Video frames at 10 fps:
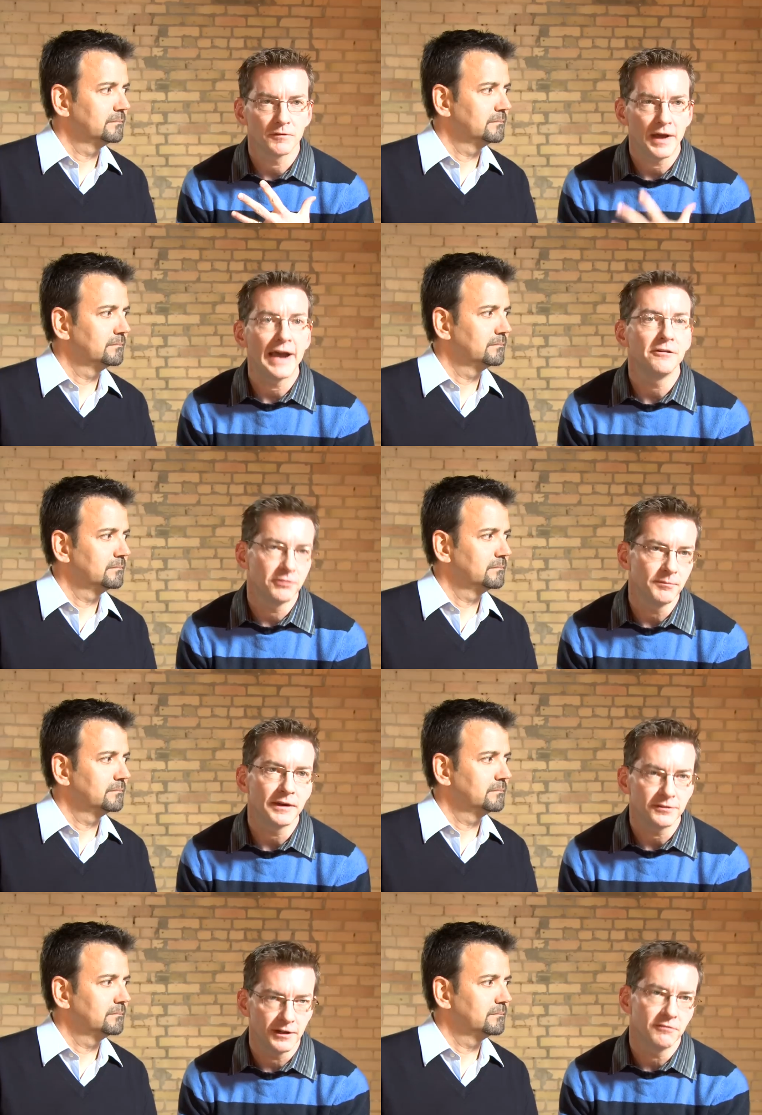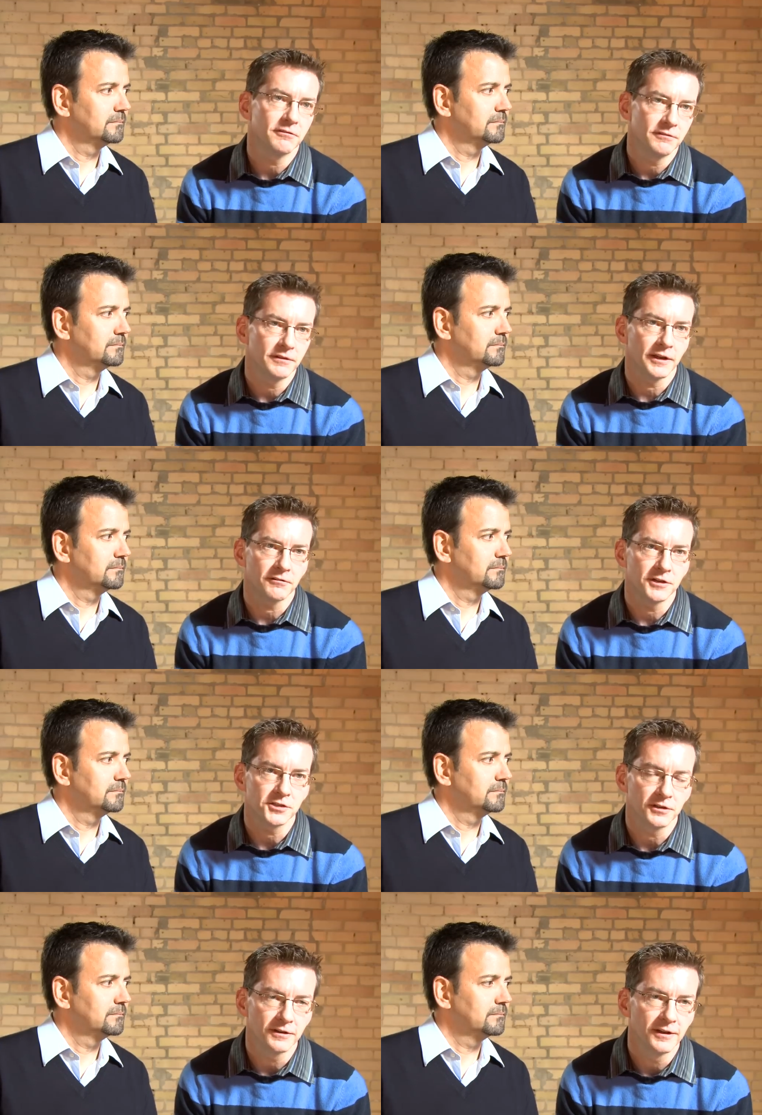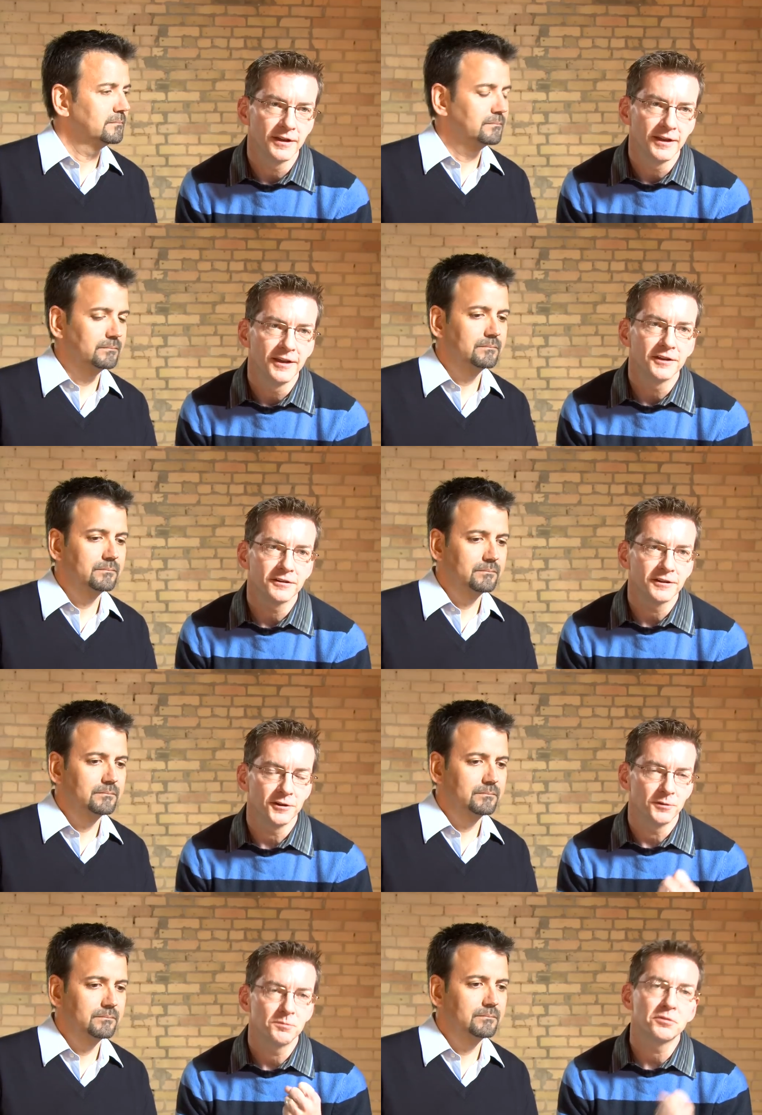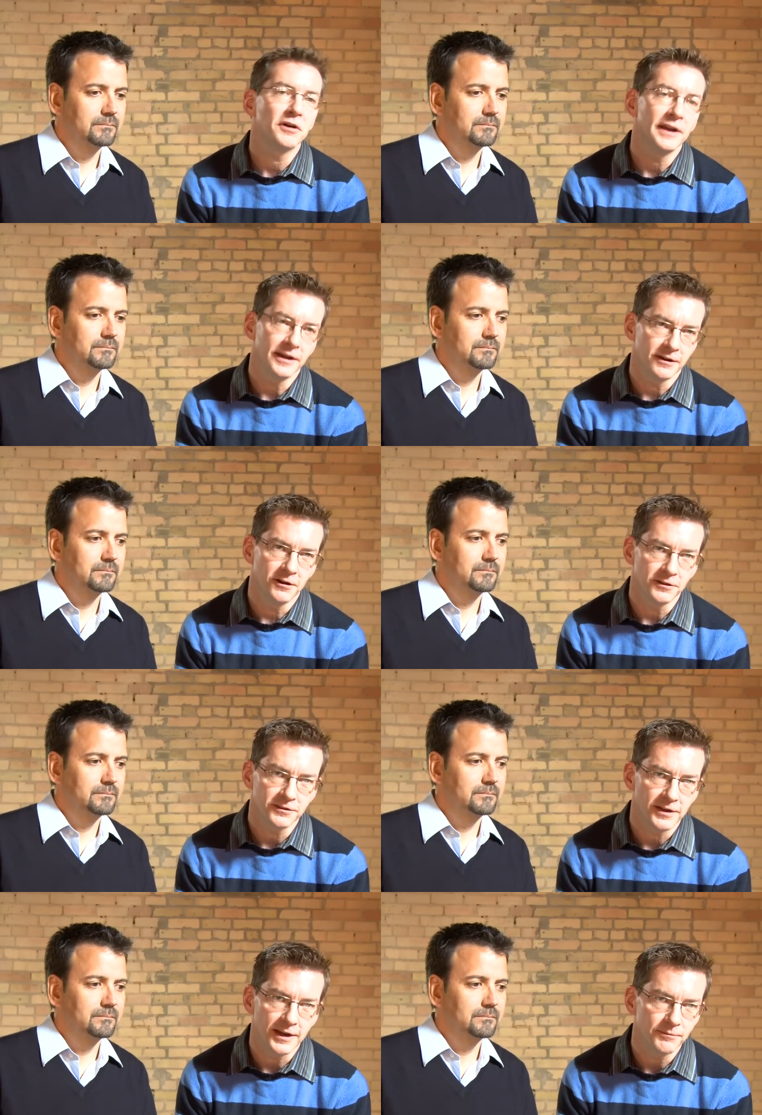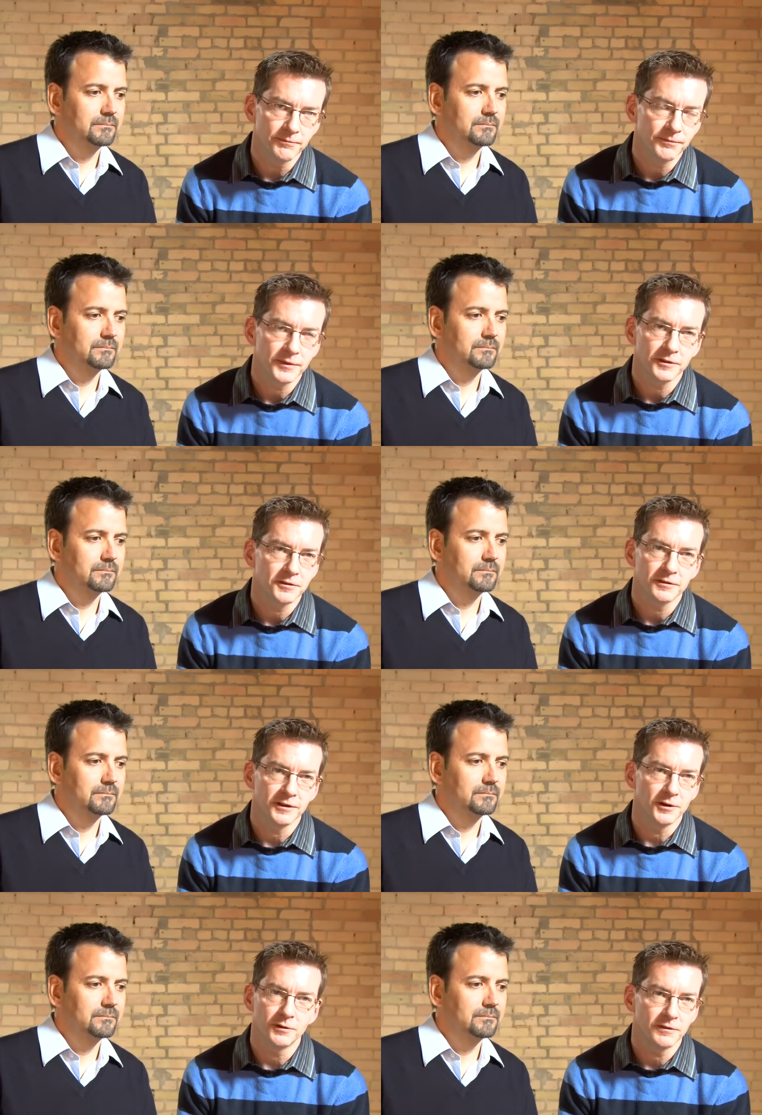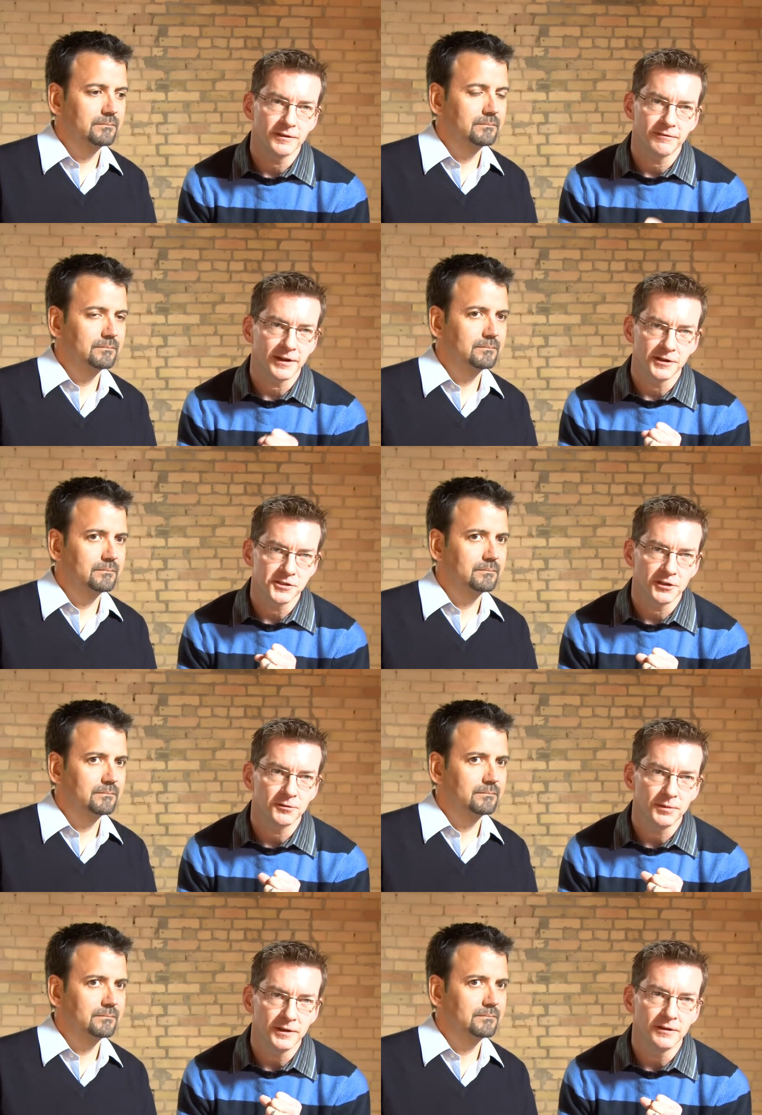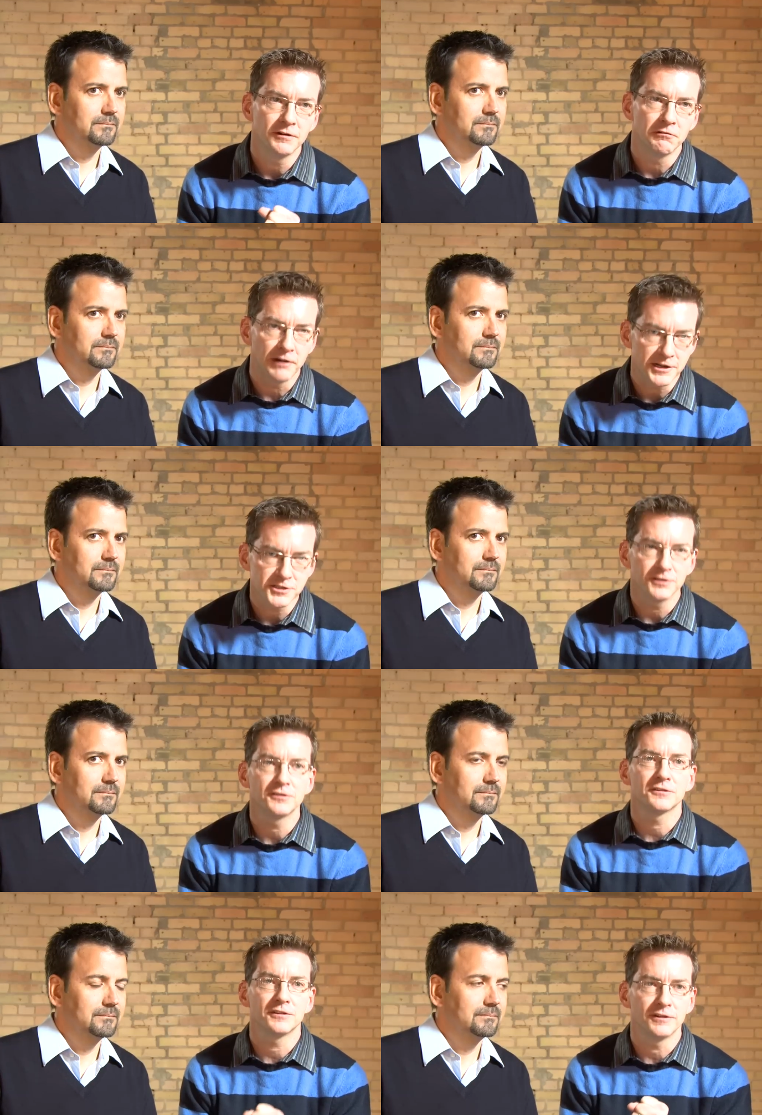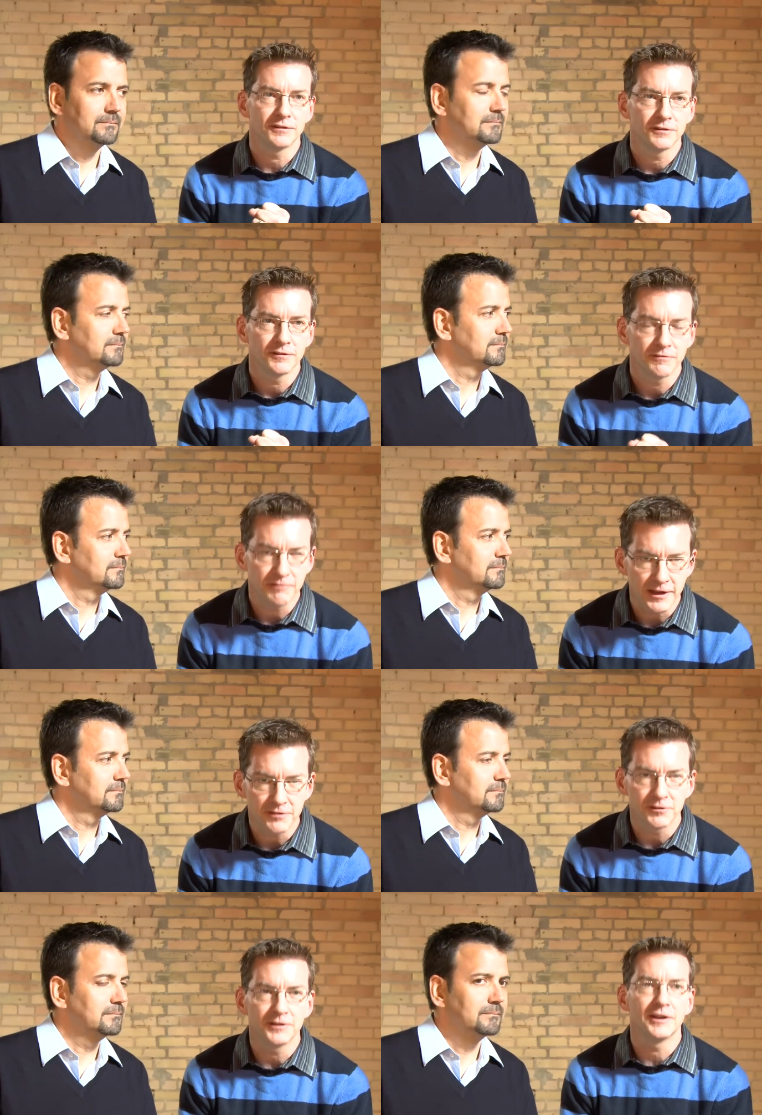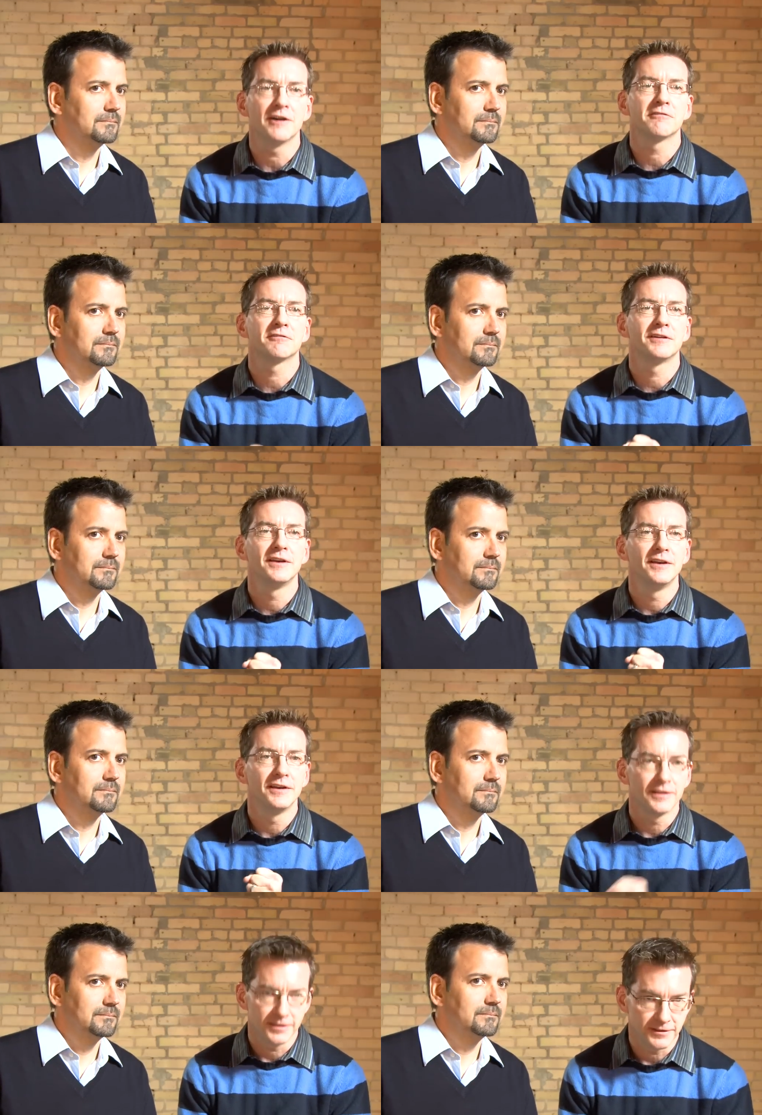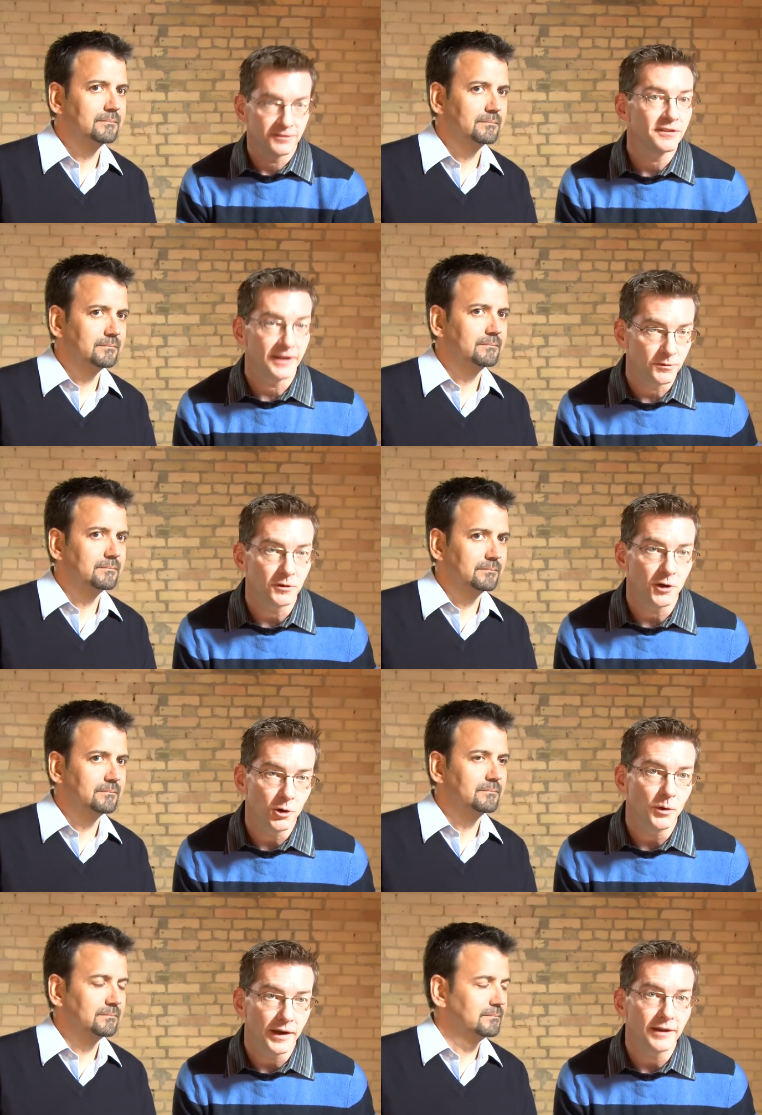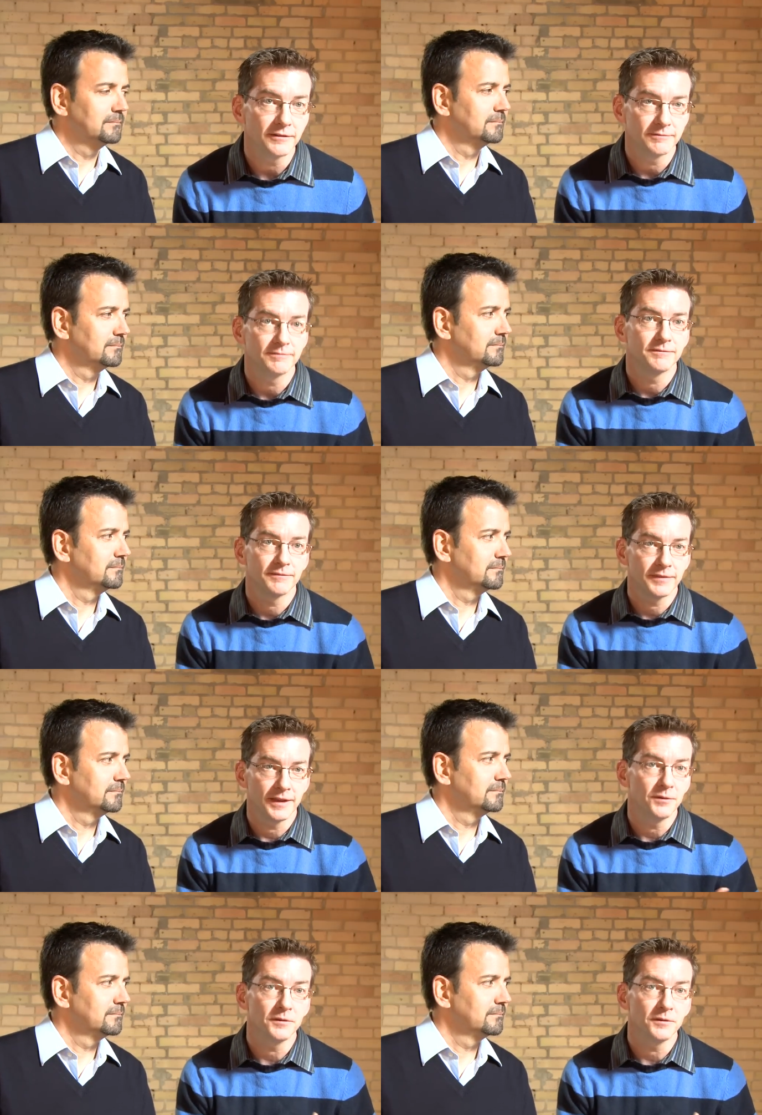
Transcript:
Speaker 1: hide from myself, like Richard, you know, praying all the time, you know, if I can just be righteous, faithful enough, this thing will go away. That